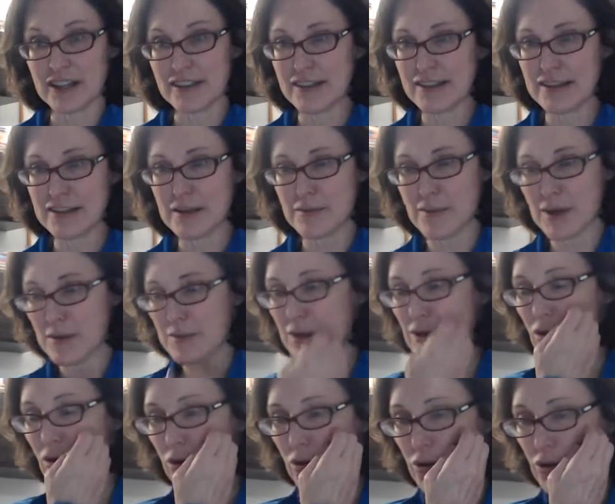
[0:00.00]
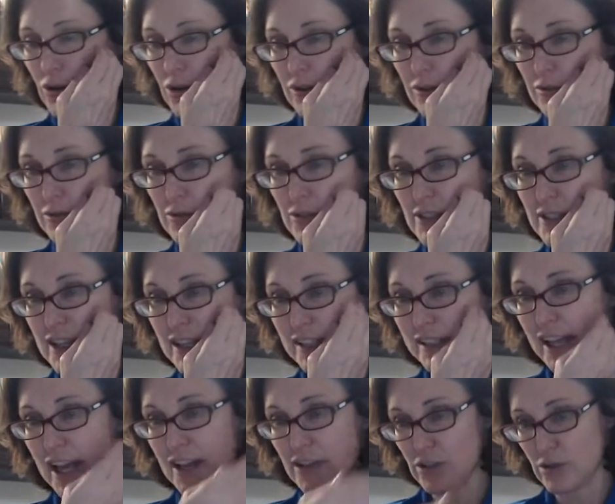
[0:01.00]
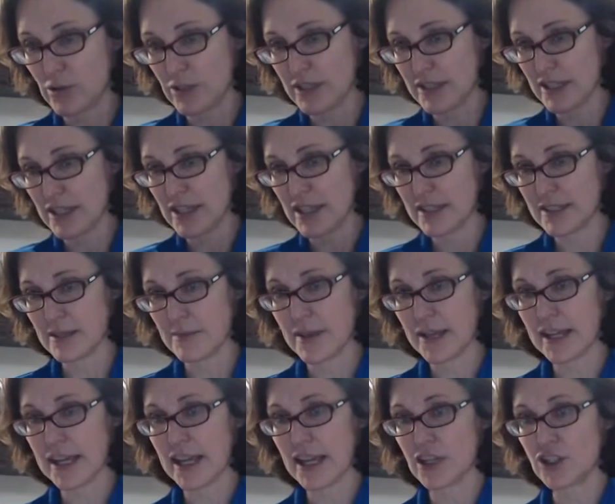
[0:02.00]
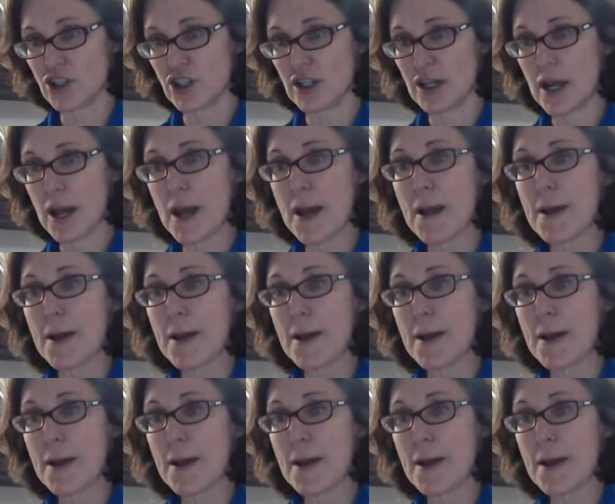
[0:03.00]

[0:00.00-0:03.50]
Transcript: I think it may be Order of St. Lazarus that does the medication.